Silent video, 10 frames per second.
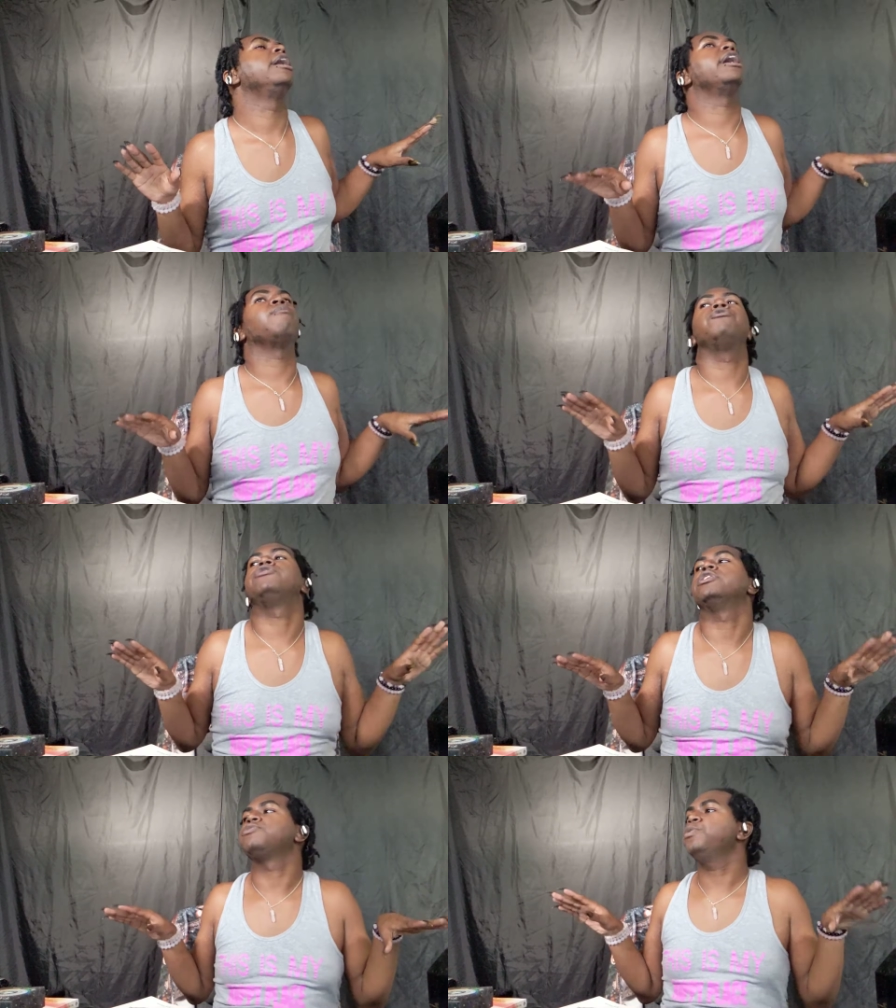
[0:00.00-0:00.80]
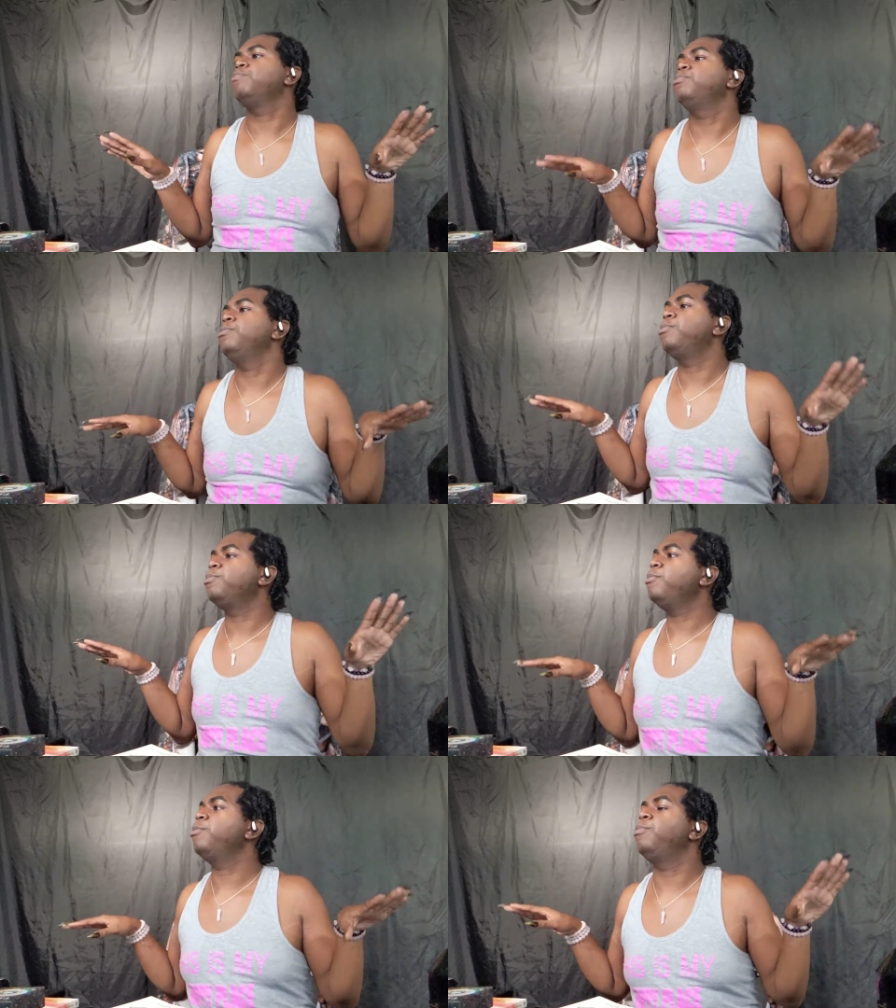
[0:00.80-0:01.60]
And we're just. Whoop, whoop,
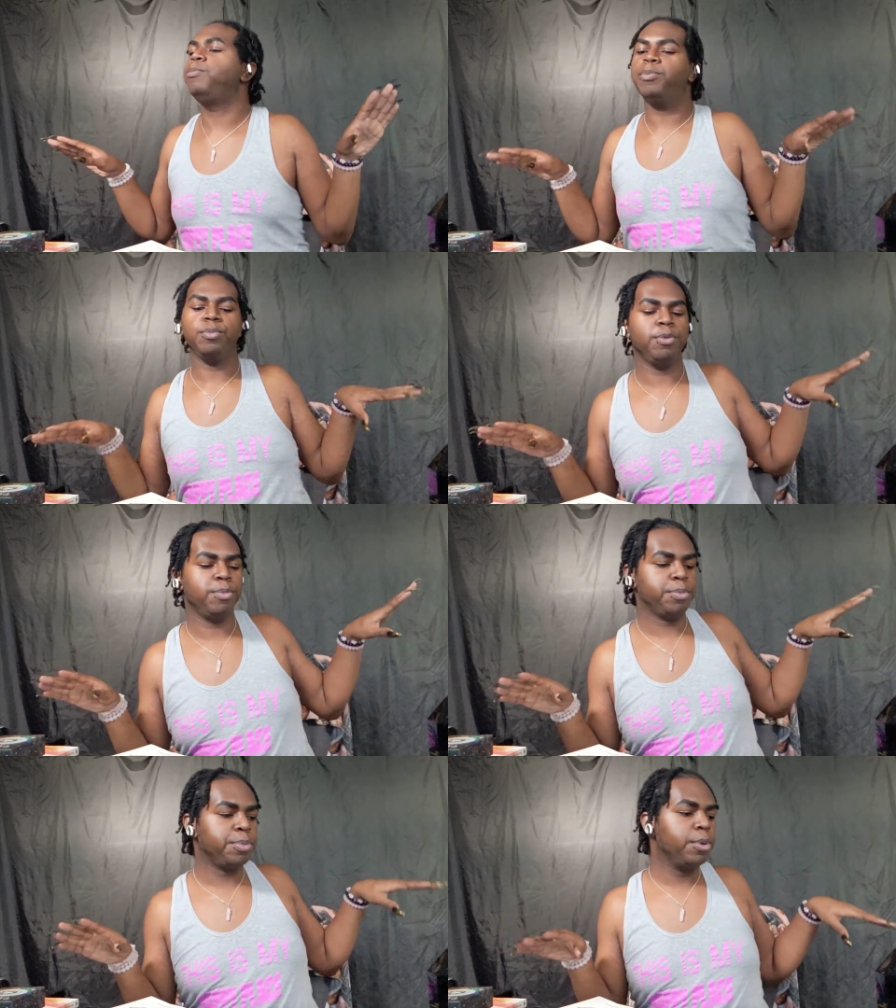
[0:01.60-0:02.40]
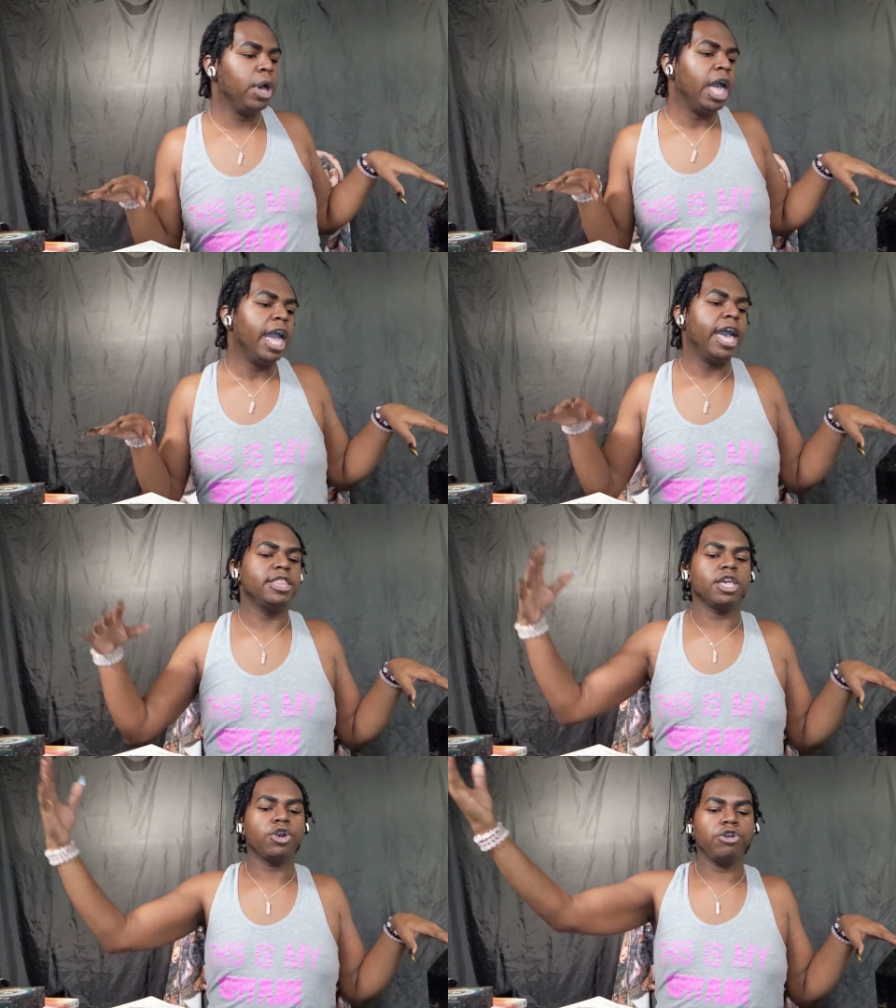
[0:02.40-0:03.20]
whoop,
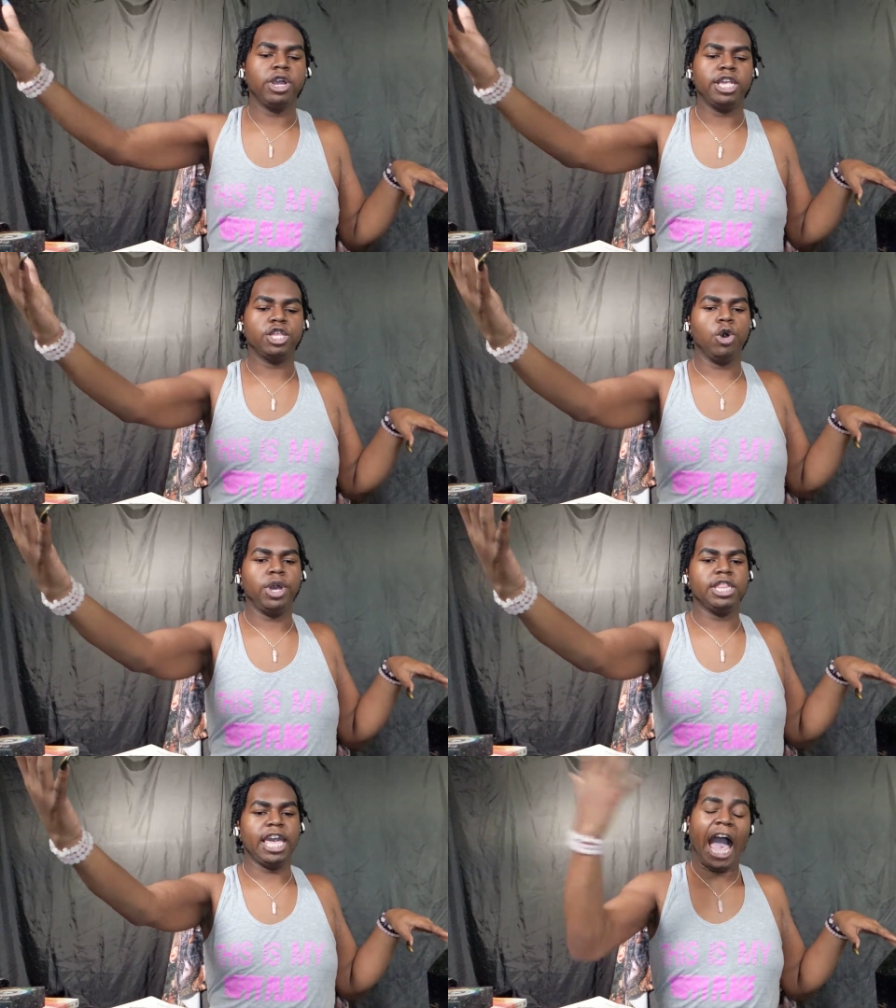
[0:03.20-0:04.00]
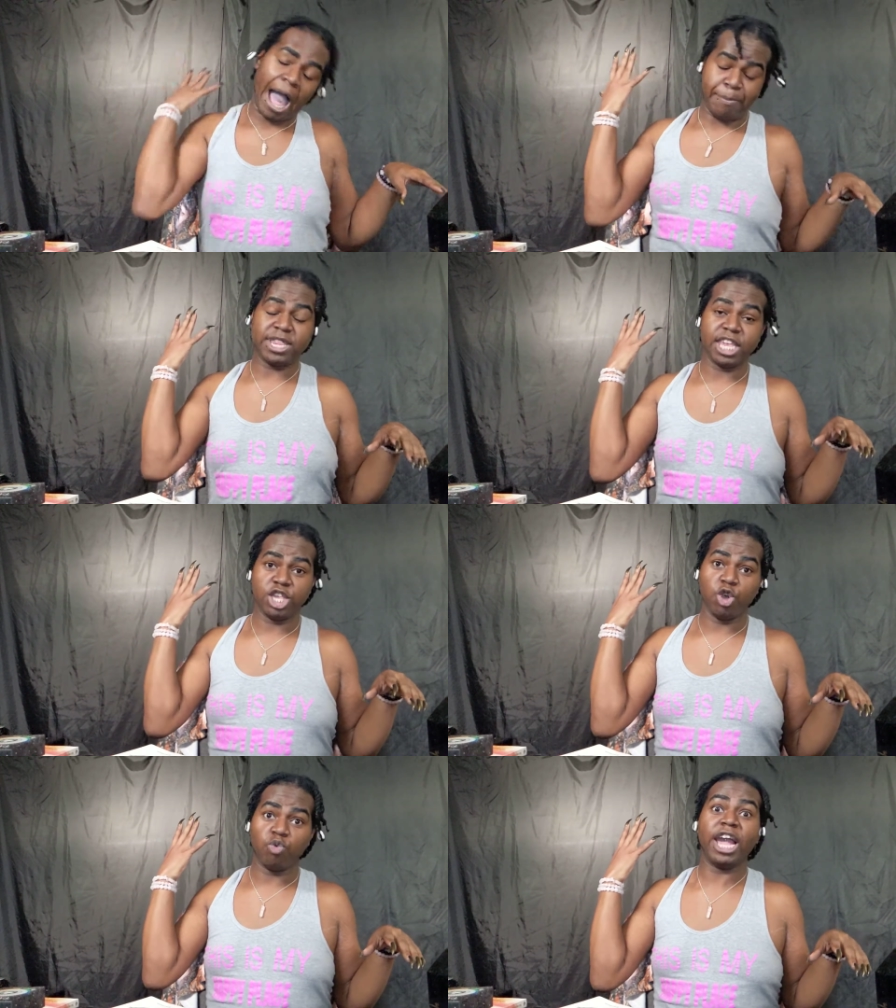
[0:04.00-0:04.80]
and the current is going the
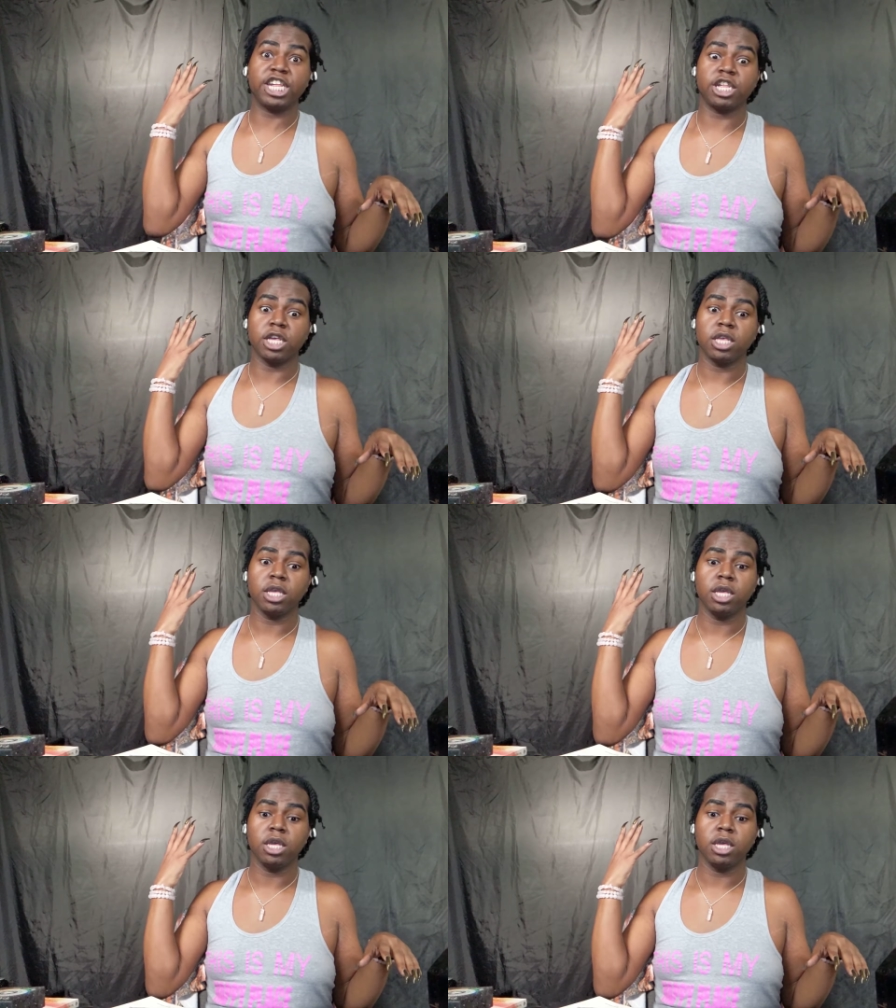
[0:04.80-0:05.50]
opposite direction.